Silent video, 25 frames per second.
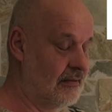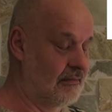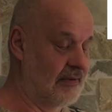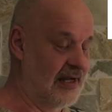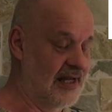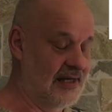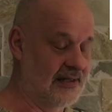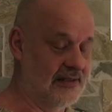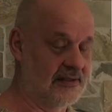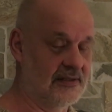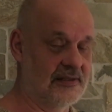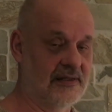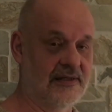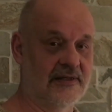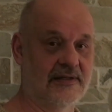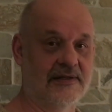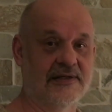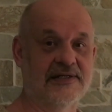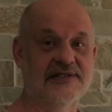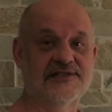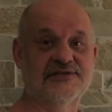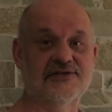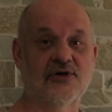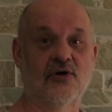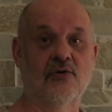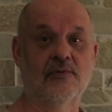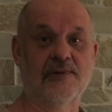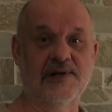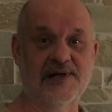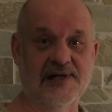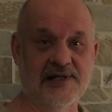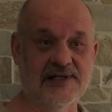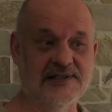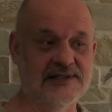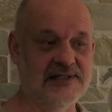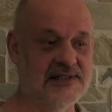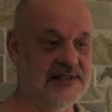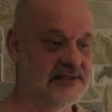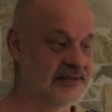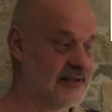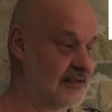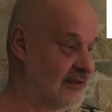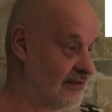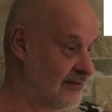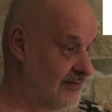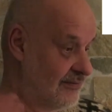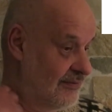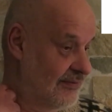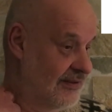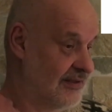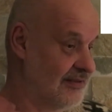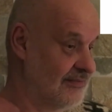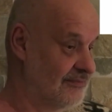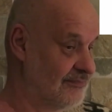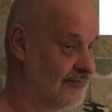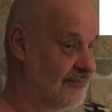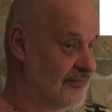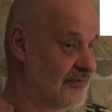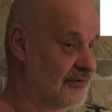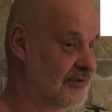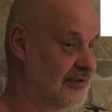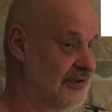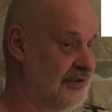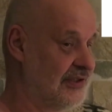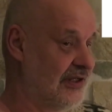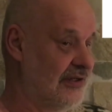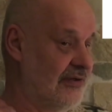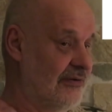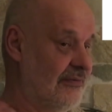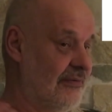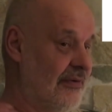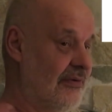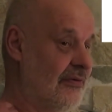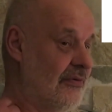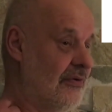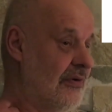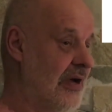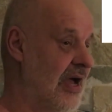it's overrated. The